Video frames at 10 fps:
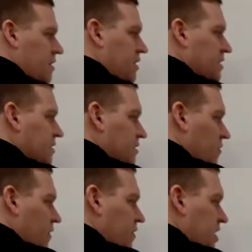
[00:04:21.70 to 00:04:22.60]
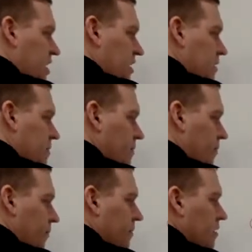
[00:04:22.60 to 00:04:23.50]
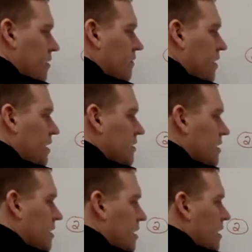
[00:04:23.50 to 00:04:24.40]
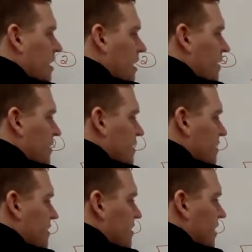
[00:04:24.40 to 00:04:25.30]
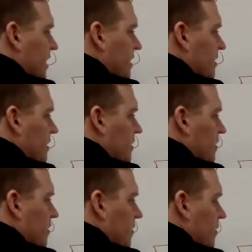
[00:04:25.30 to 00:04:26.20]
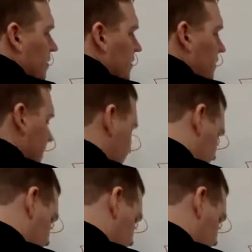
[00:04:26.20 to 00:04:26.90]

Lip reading: This is 15 feet, and this is 6 feet.